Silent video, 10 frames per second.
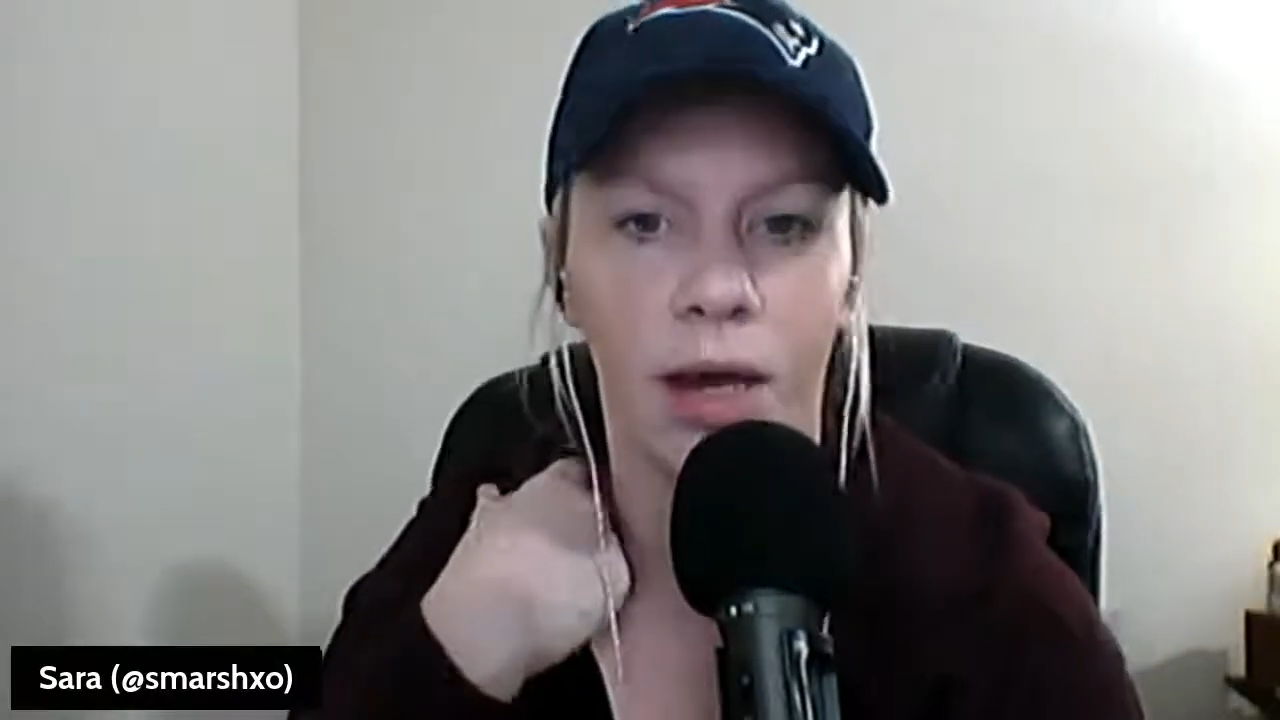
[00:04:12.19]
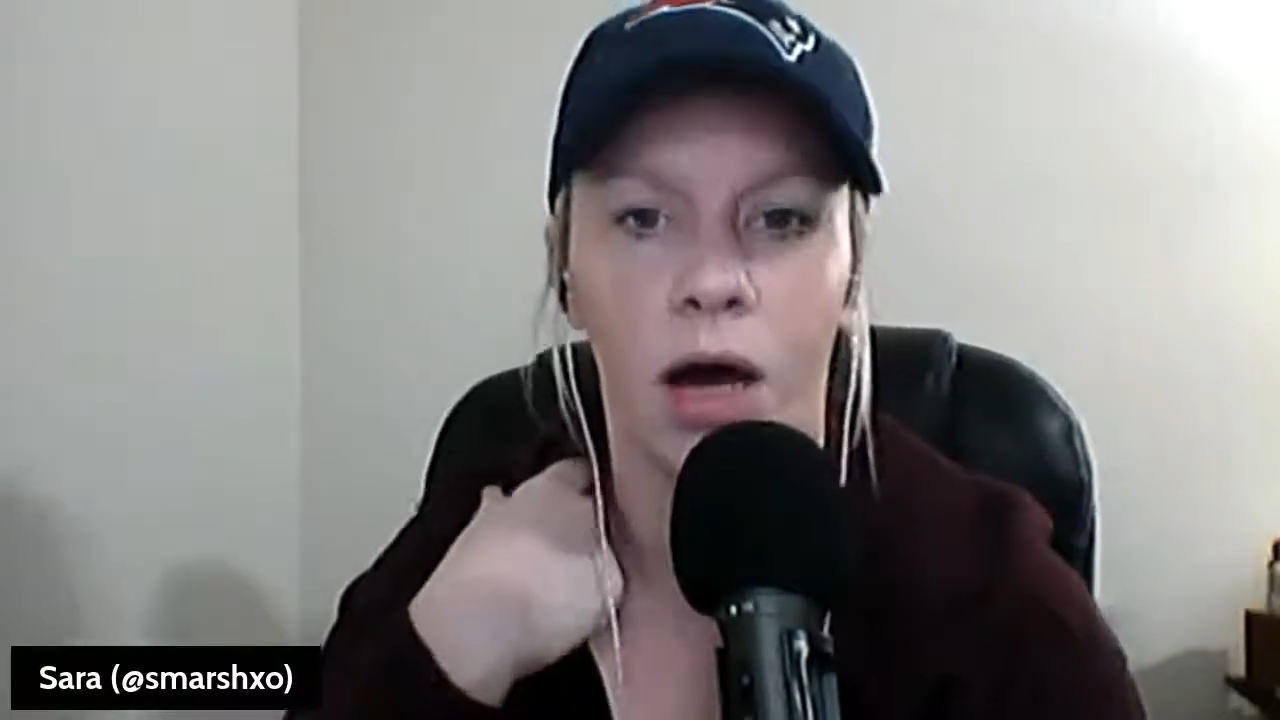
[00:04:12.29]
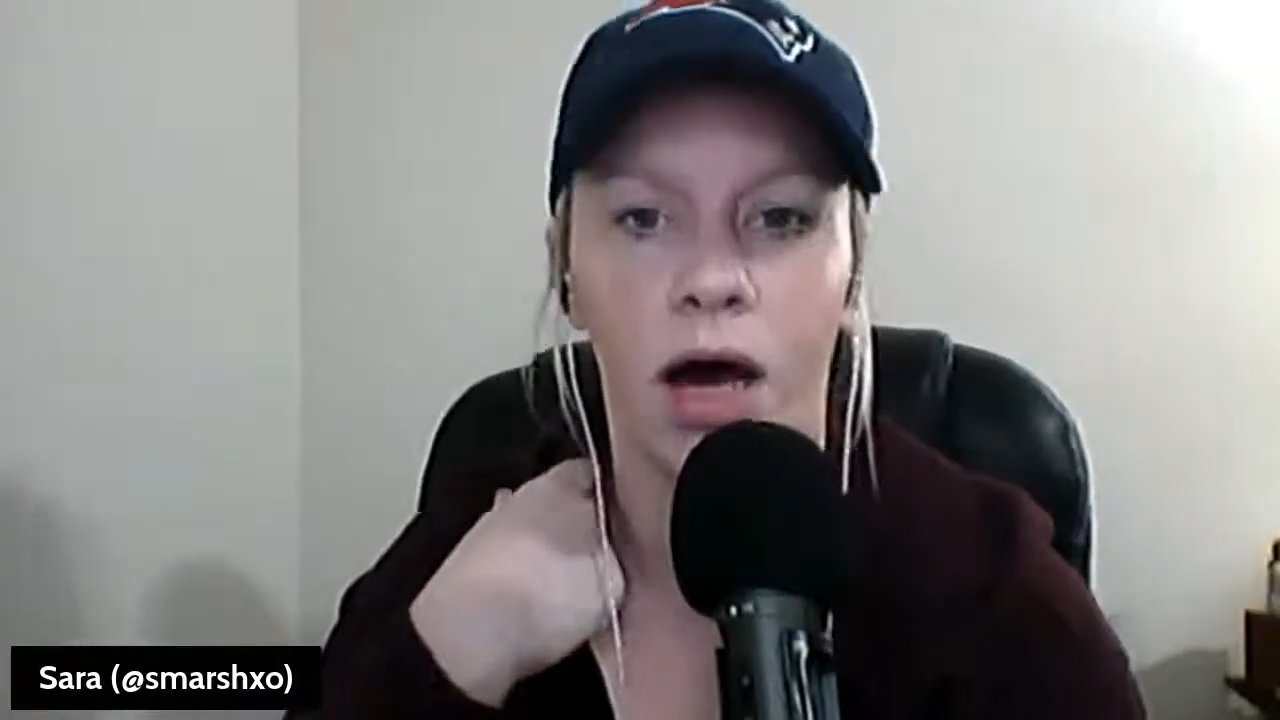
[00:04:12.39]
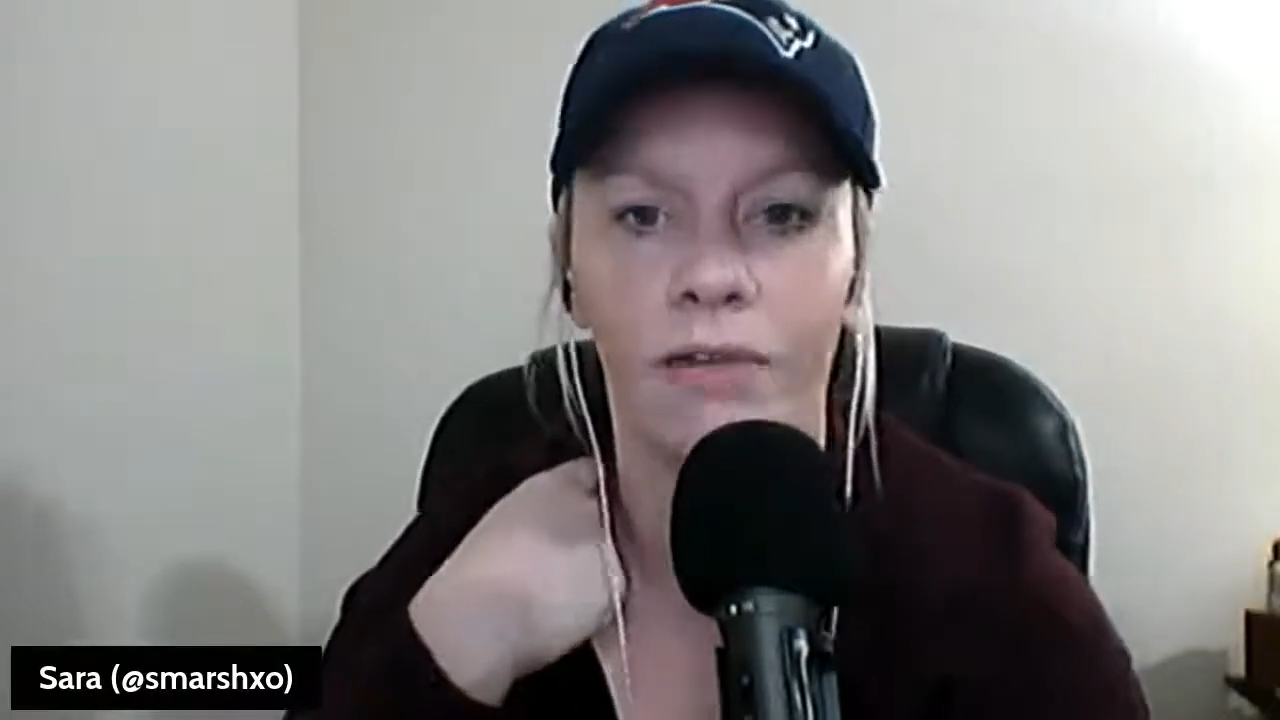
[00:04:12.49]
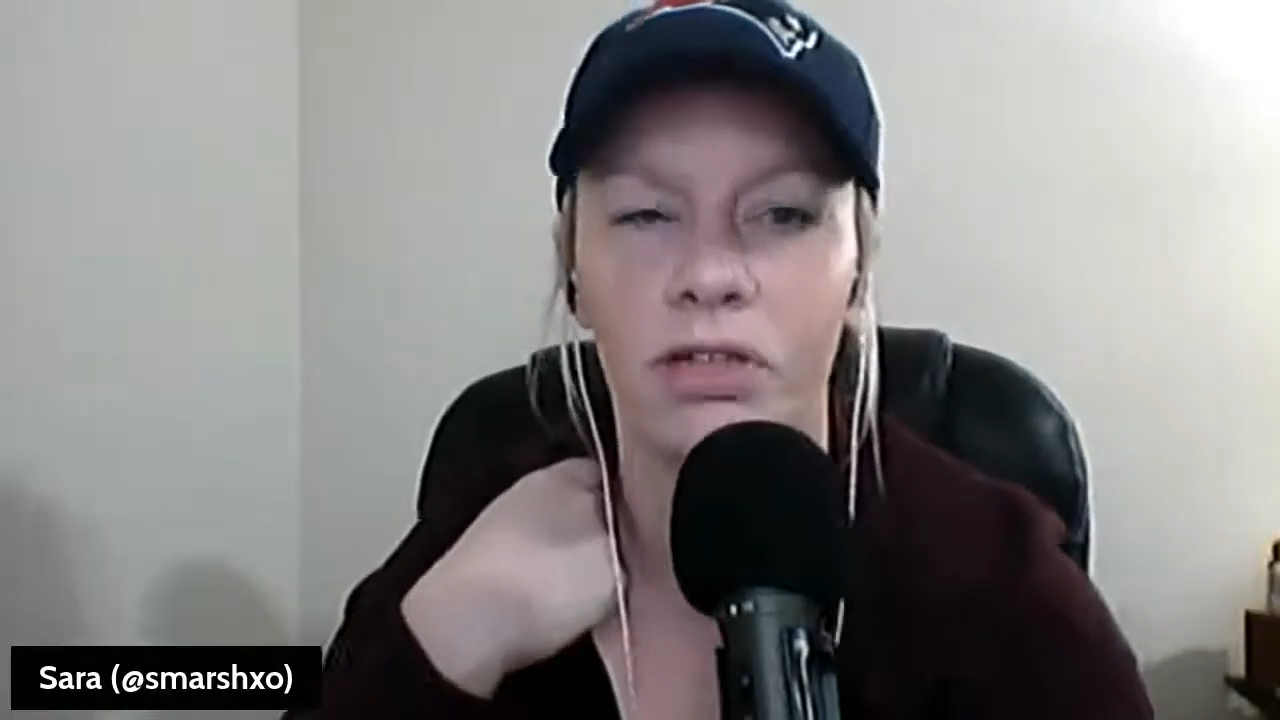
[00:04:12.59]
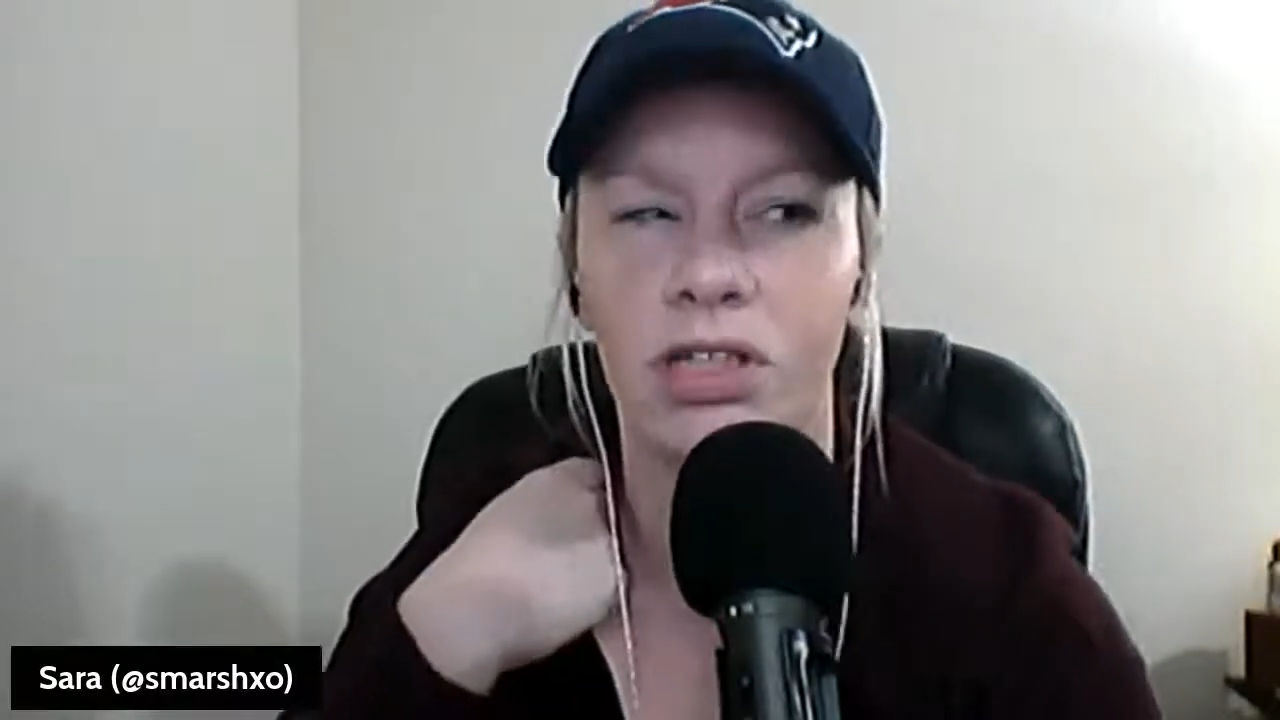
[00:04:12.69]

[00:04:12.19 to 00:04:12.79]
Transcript: went off,